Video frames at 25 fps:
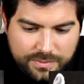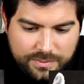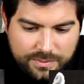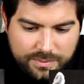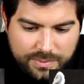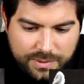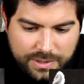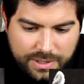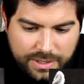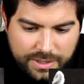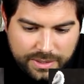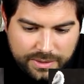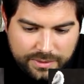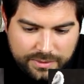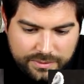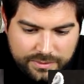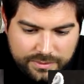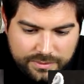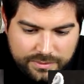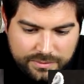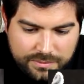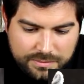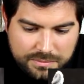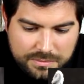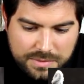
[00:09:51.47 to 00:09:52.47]
but
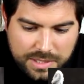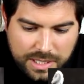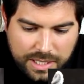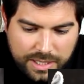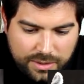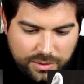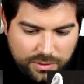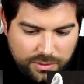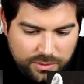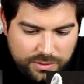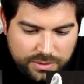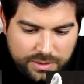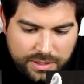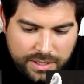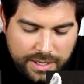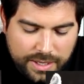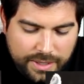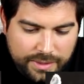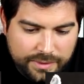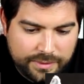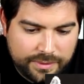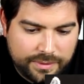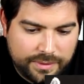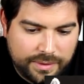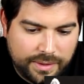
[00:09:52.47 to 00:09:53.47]
not a whole
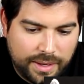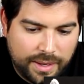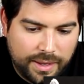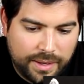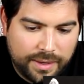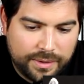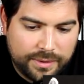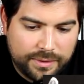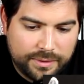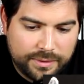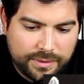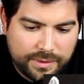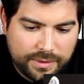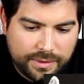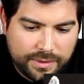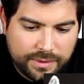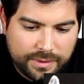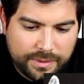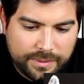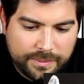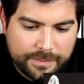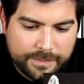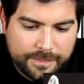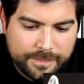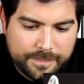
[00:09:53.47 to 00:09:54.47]
lot, and
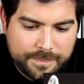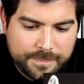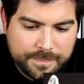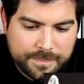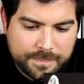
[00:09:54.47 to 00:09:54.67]
um,